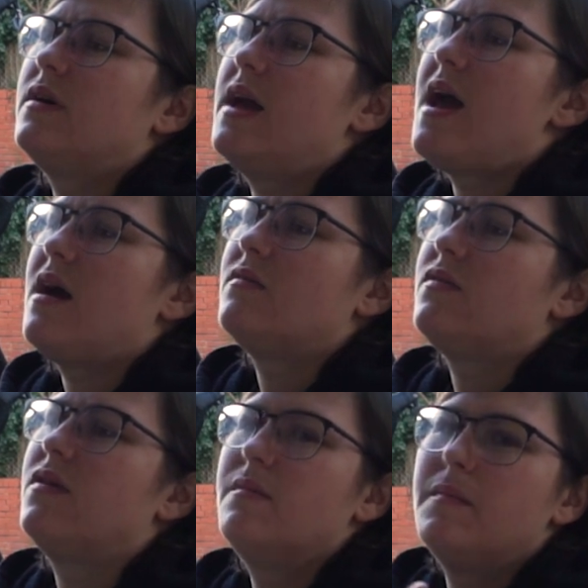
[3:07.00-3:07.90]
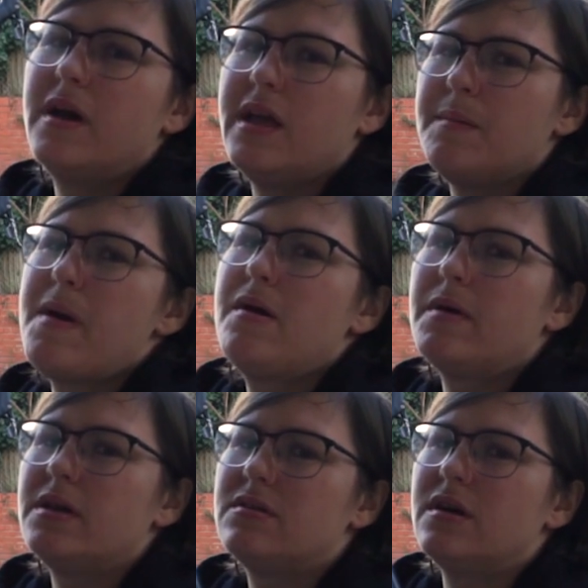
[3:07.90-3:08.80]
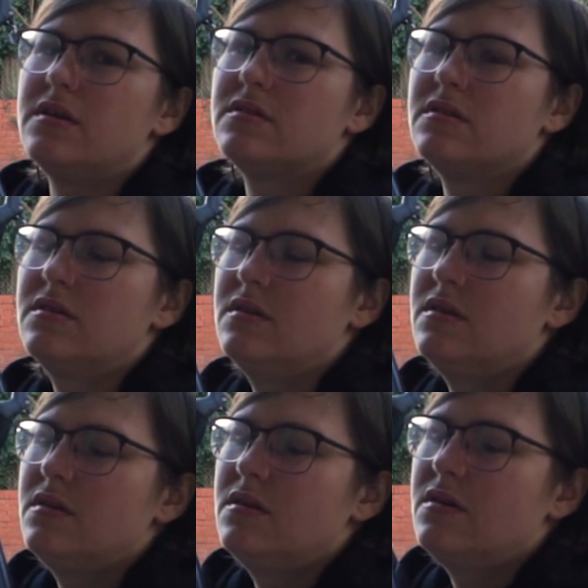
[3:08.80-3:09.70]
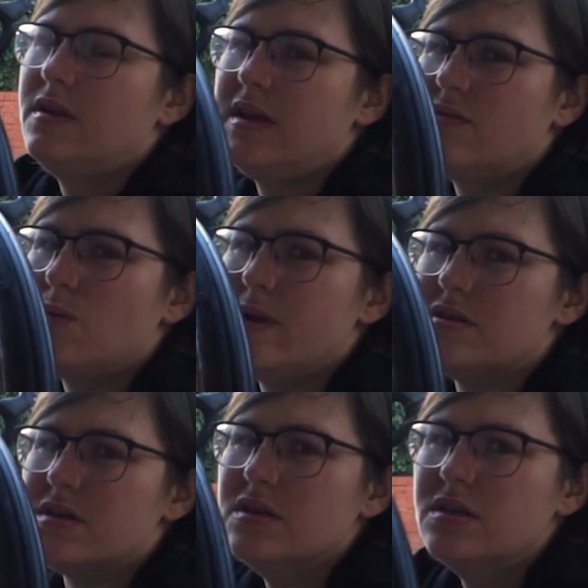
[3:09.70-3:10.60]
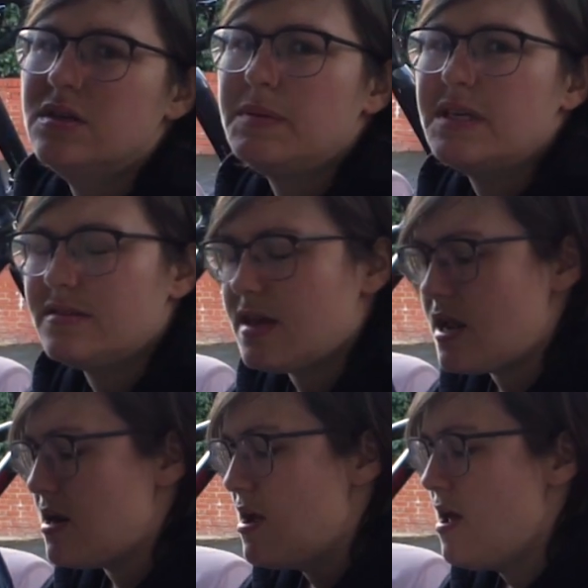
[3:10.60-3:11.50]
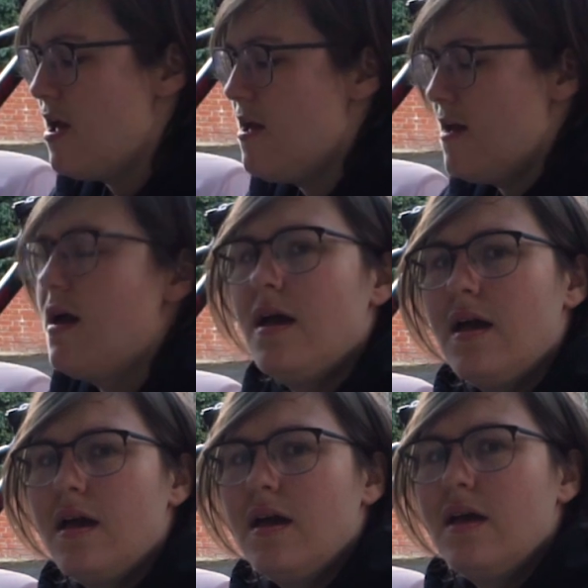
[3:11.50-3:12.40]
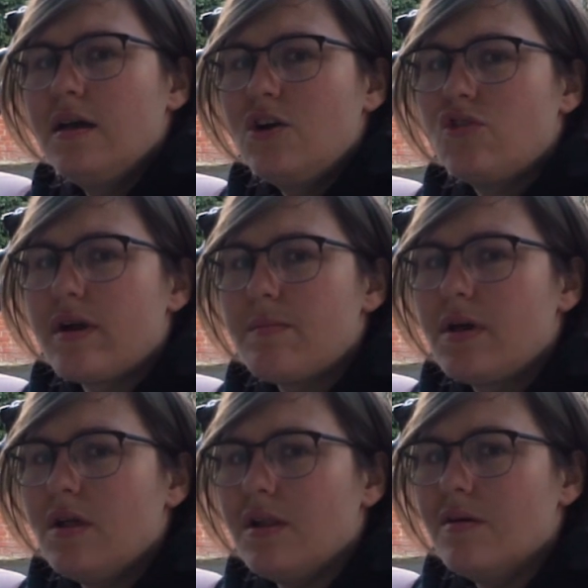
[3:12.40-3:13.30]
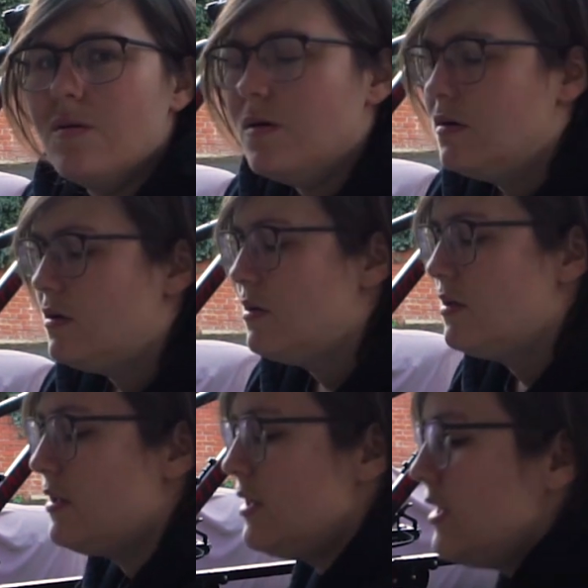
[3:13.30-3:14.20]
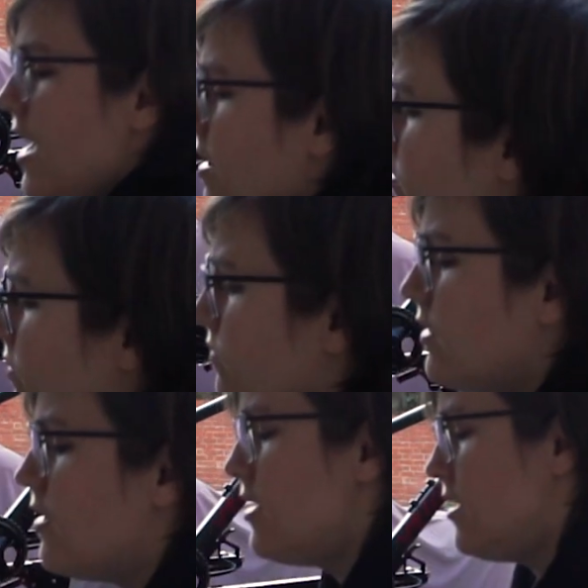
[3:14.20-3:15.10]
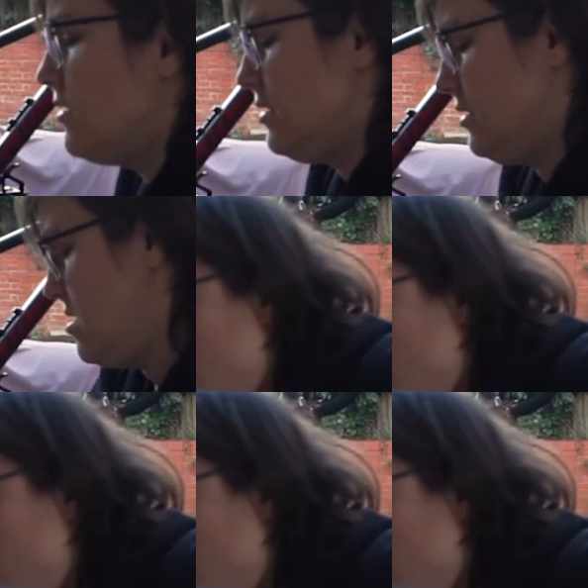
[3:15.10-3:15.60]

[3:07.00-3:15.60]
have my mountain bike tyres on here for winter, because then grip galore, and then have something like this,